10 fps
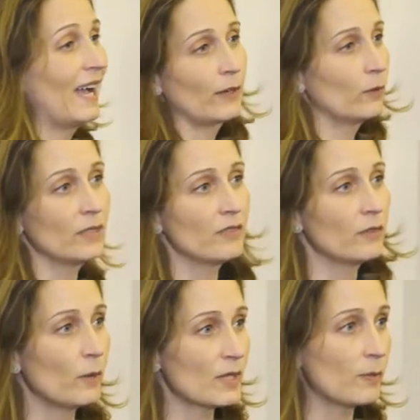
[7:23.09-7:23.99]
I don't live
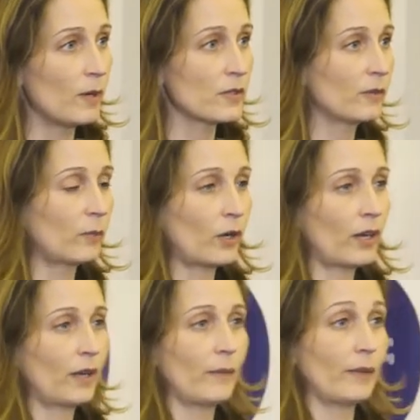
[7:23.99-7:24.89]
in West
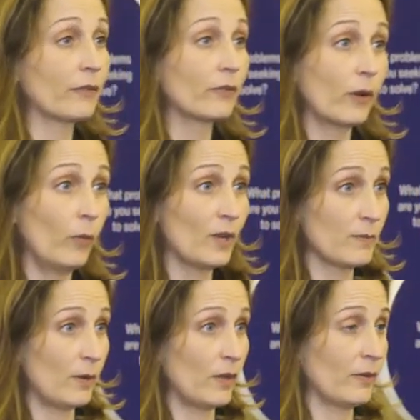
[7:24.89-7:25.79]
Baltimore. I'm not from
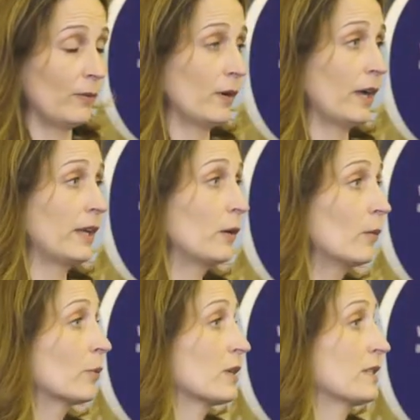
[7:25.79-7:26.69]
West Baltimore. I
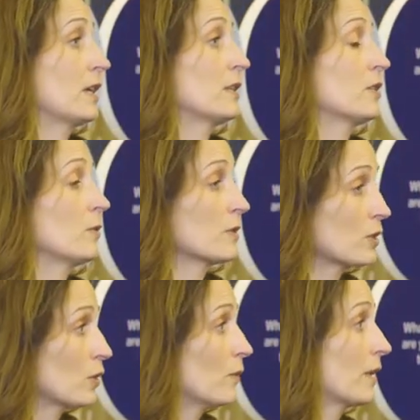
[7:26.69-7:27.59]
don't pretend to
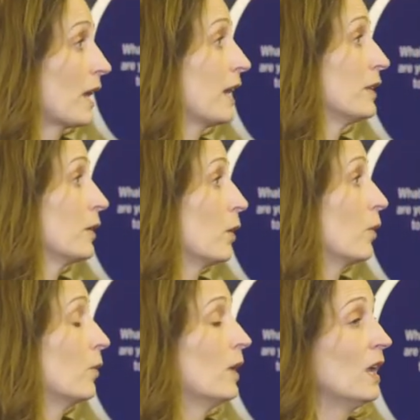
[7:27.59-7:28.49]
assume that I
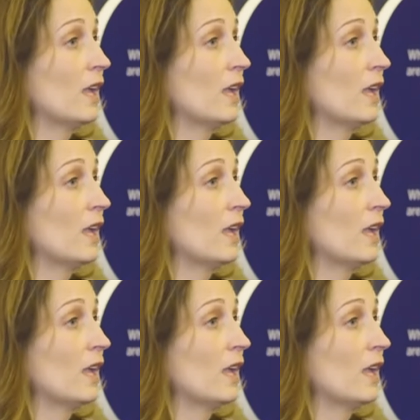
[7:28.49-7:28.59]
know